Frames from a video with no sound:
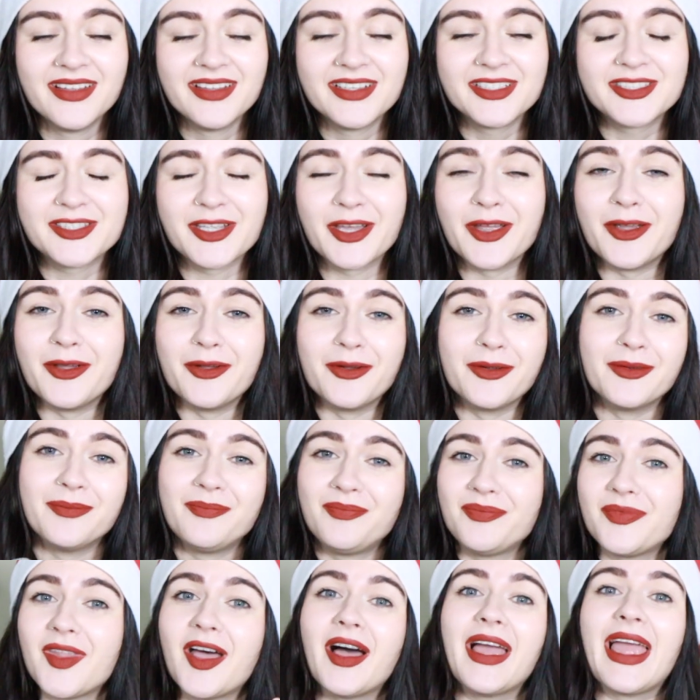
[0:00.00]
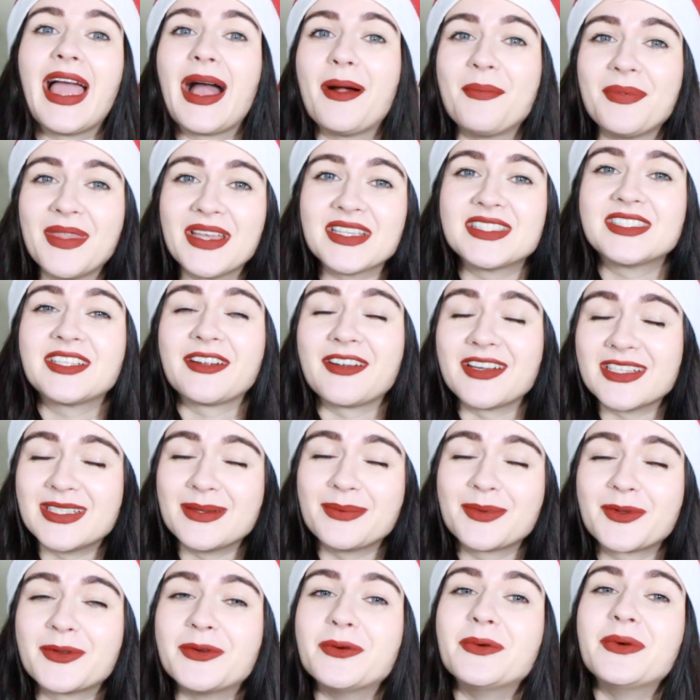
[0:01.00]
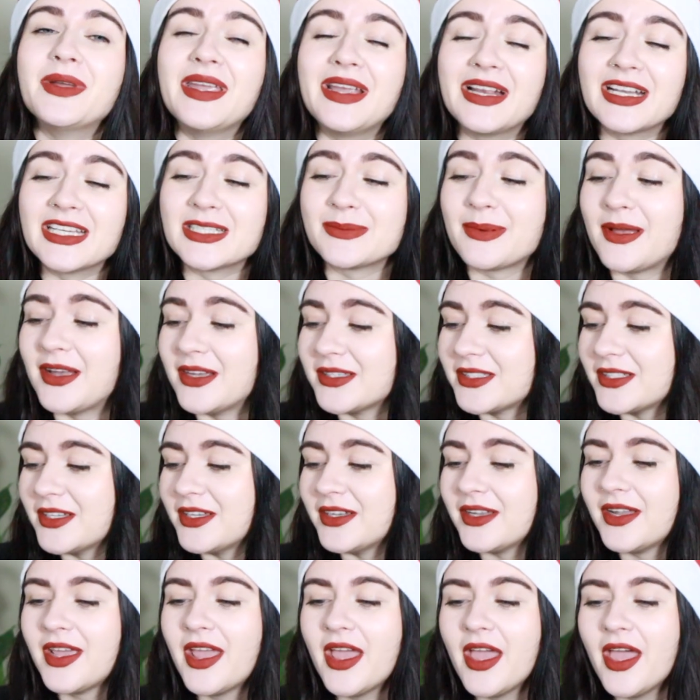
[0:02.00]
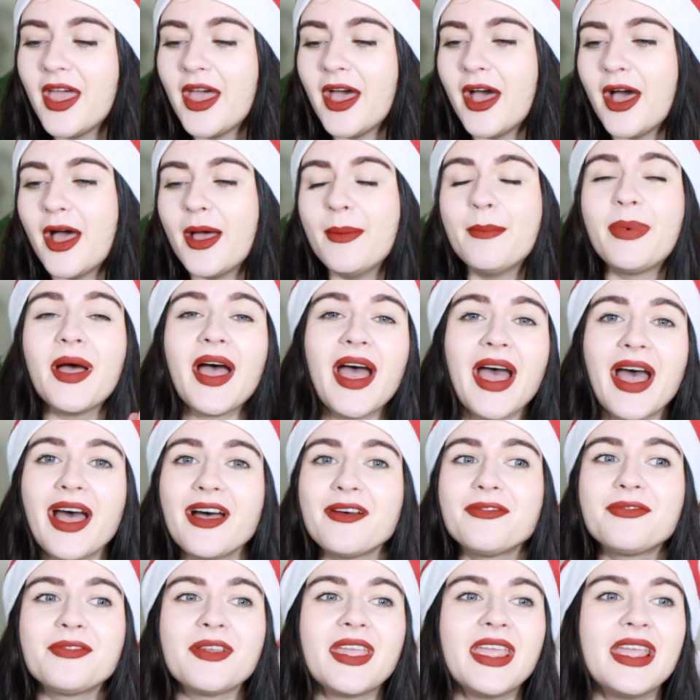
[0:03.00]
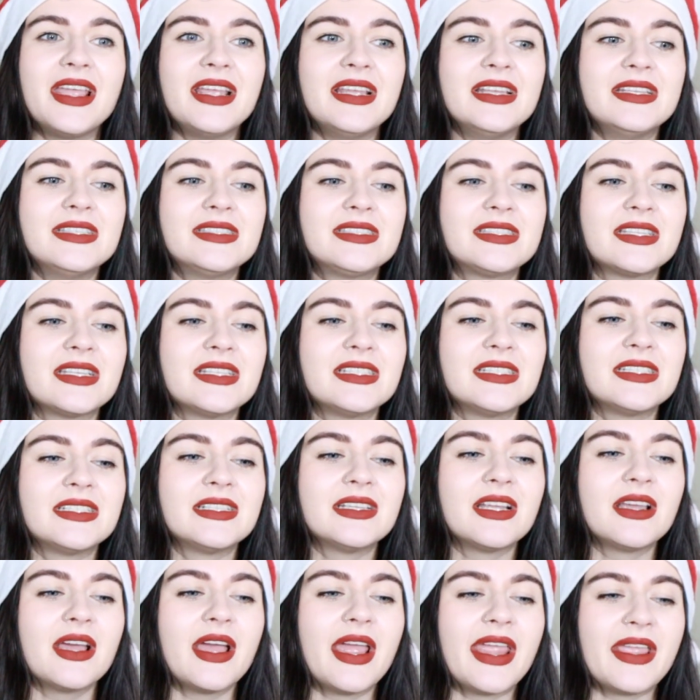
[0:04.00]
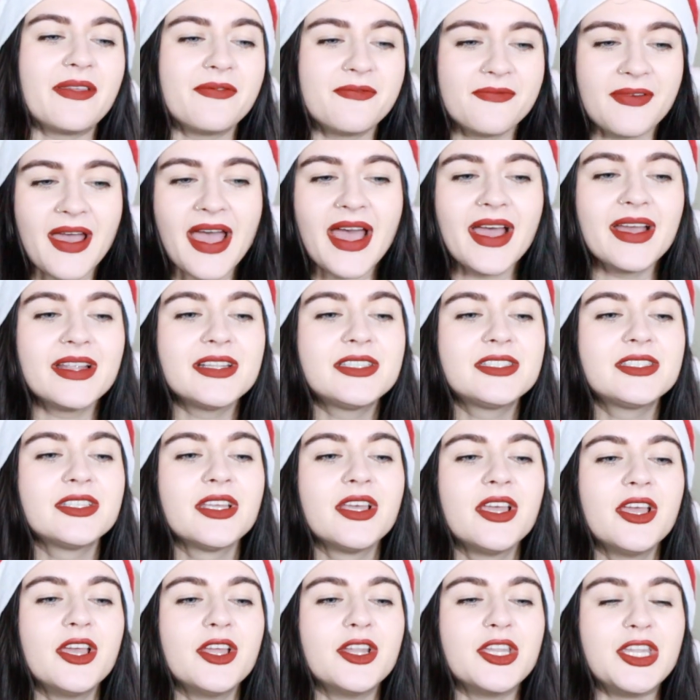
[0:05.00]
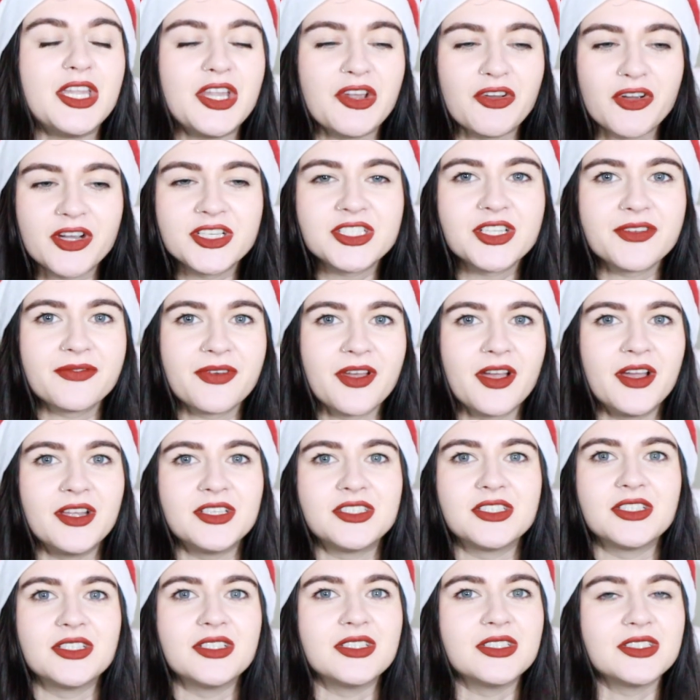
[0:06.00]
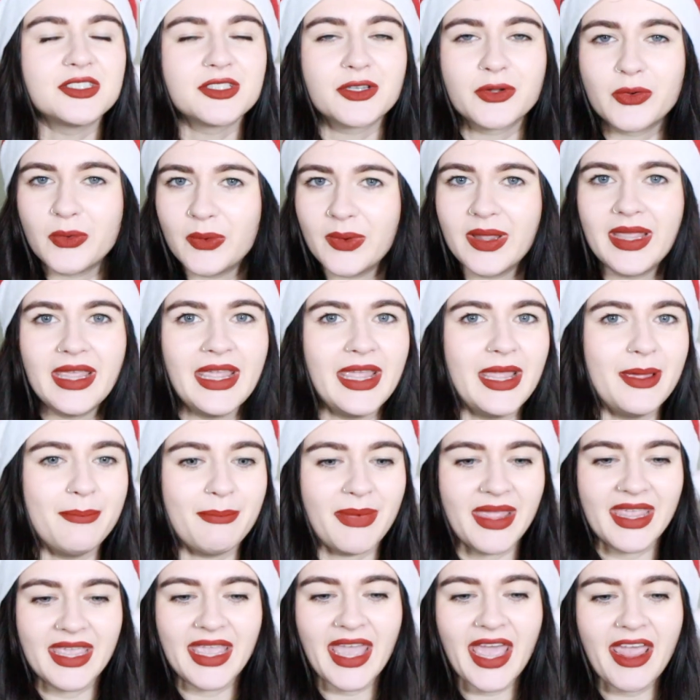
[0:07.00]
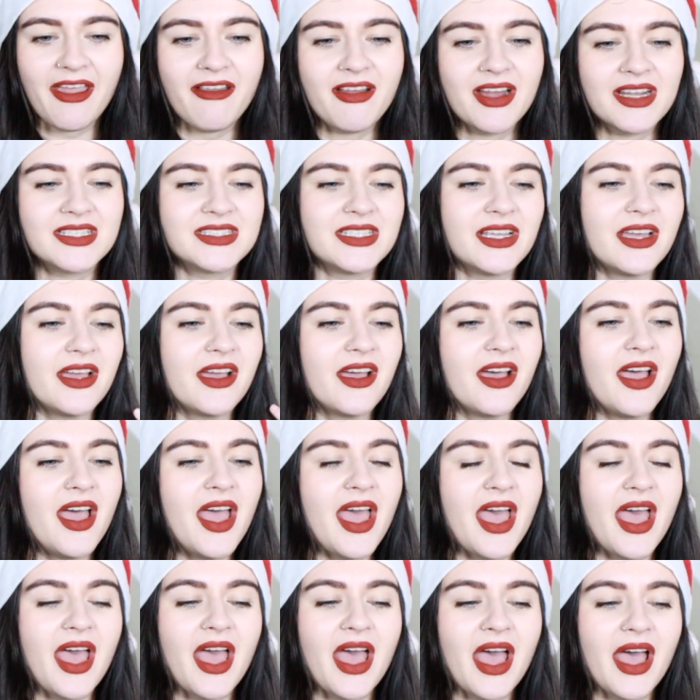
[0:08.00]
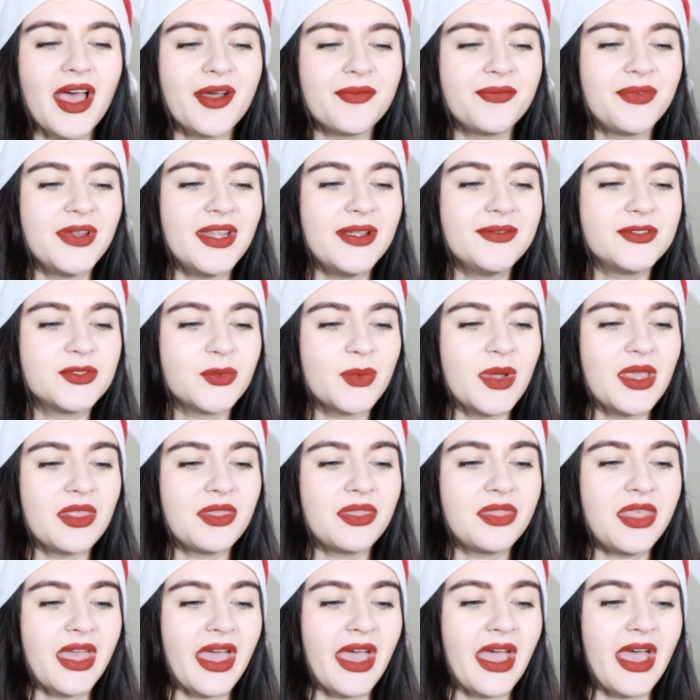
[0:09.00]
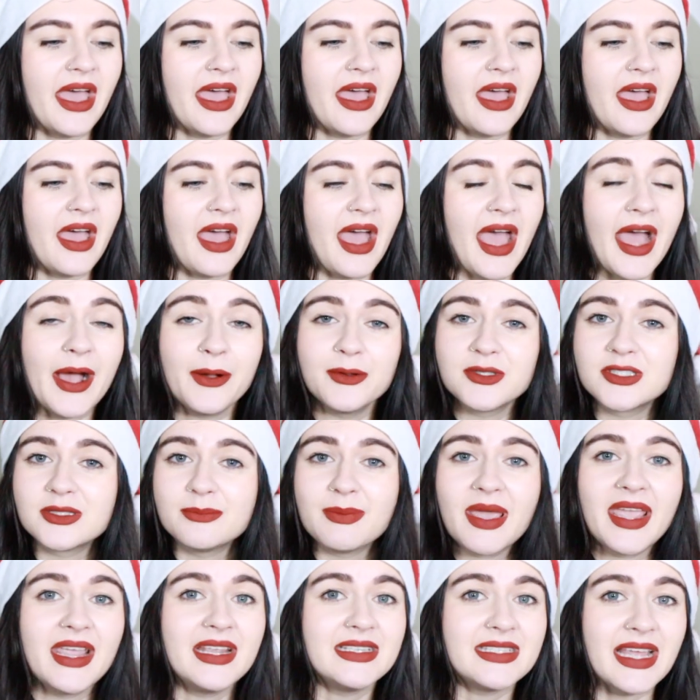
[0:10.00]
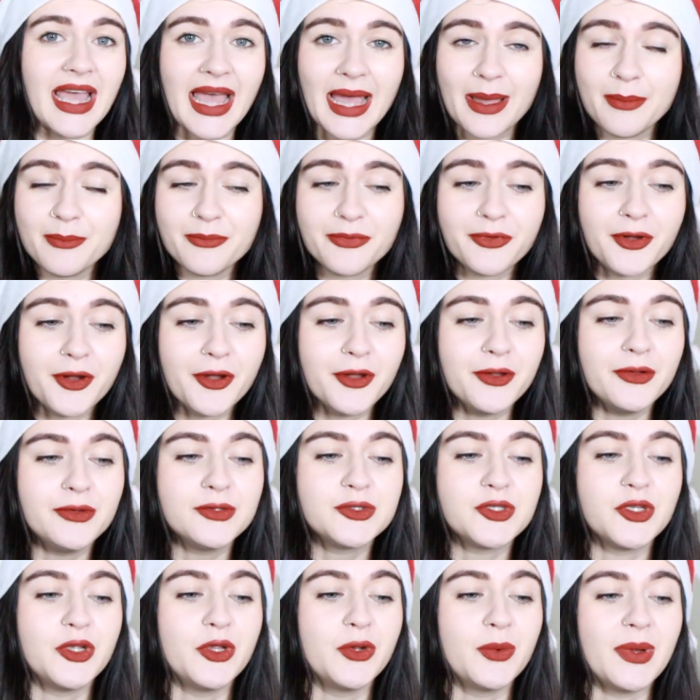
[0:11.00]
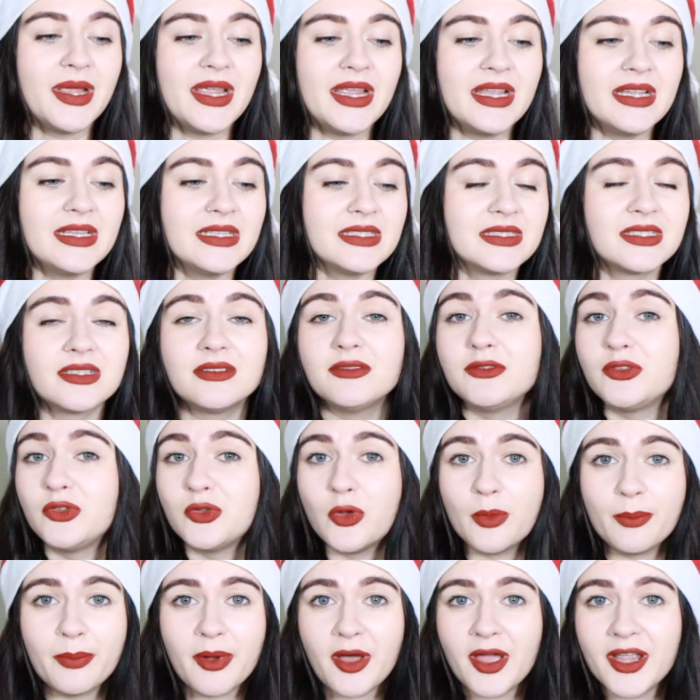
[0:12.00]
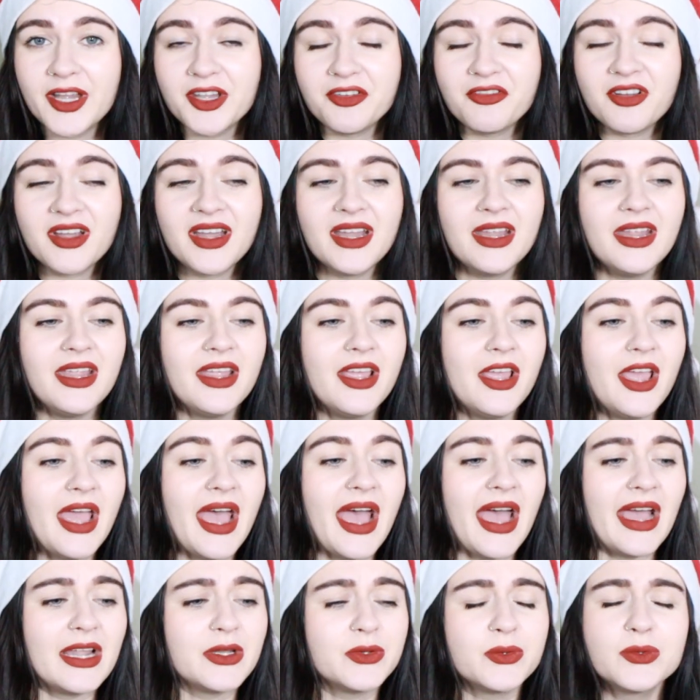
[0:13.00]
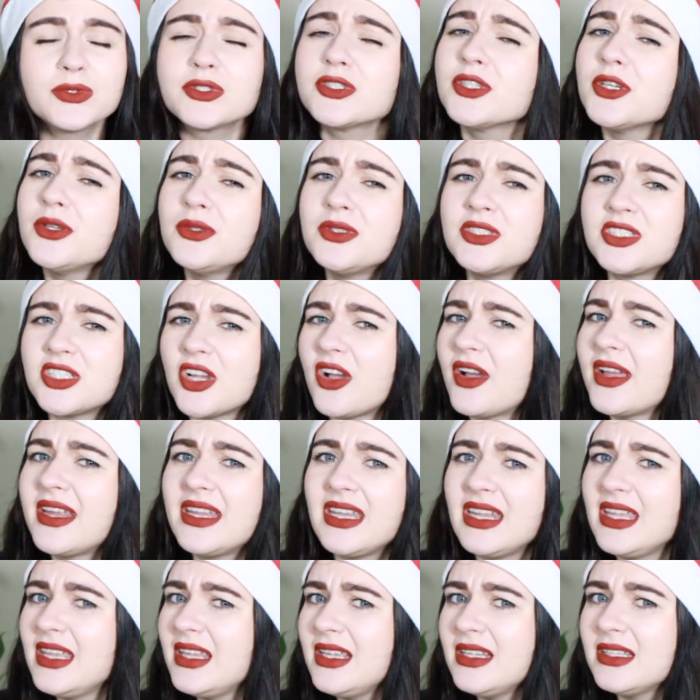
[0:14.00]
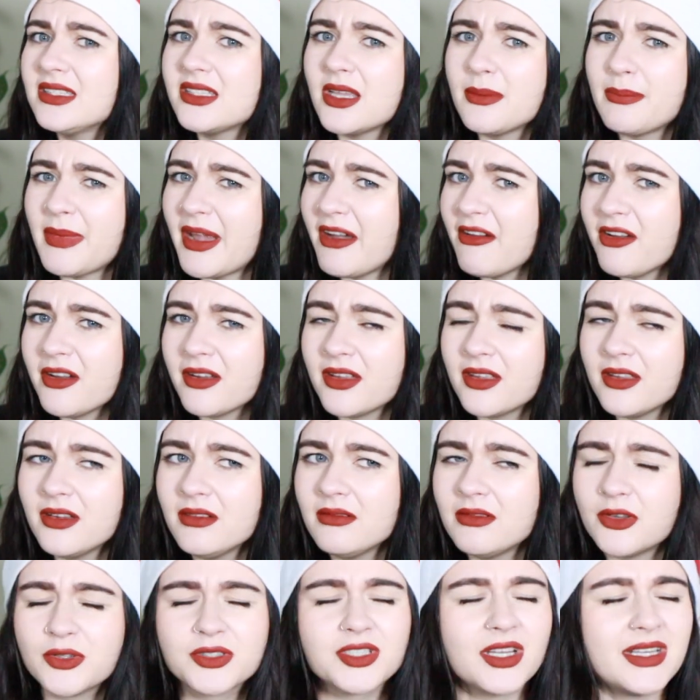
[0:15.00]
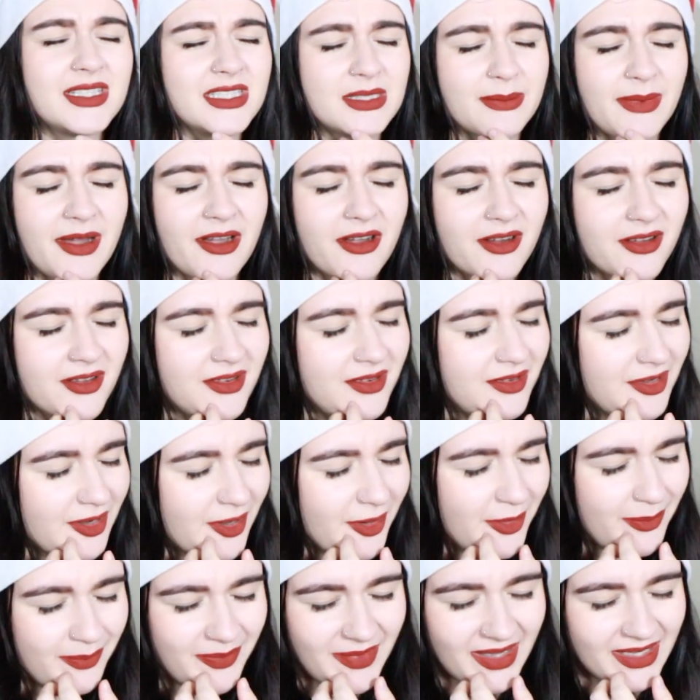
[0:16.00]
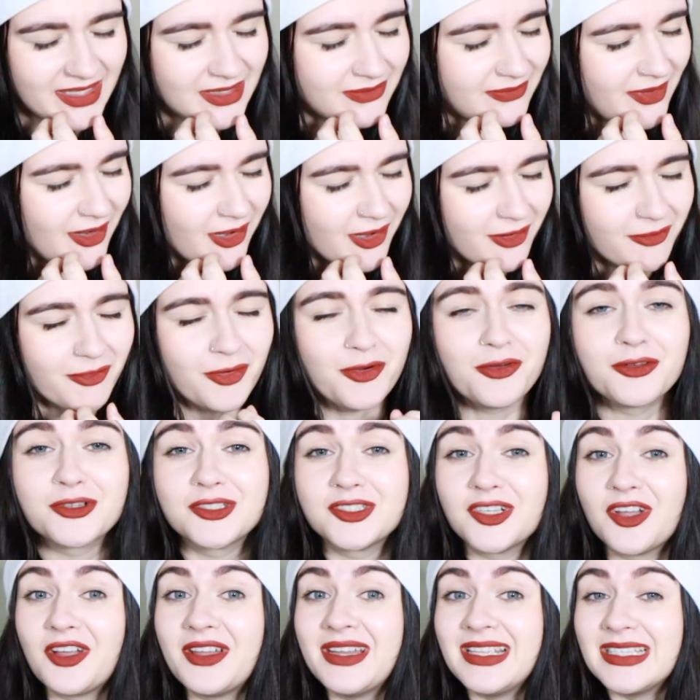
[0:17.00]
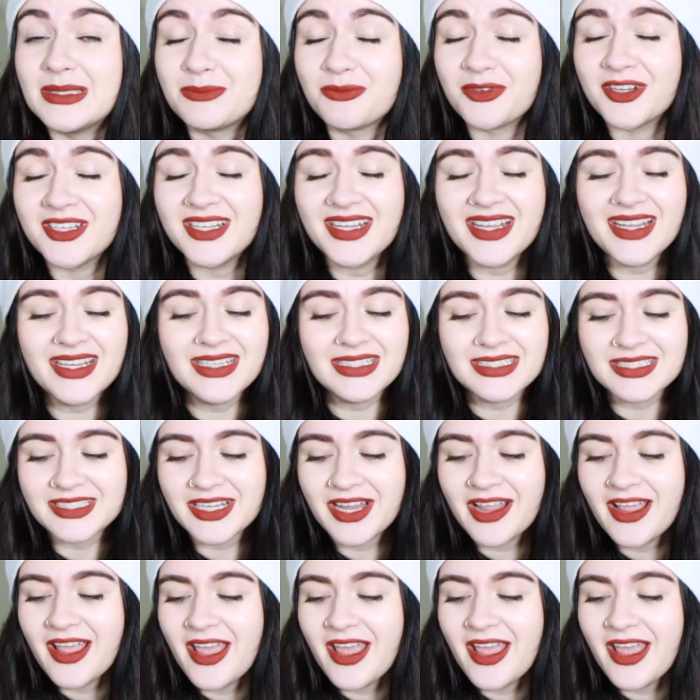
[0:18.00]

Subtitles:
So I am that stereotypical English person. But Hav is a fat, neurodivergent, queer main character. Hav lives with their housemate Ambrose, who is non-binary and also Chinese American. Not Chinese American, nope, that is very wrong. Chinese British.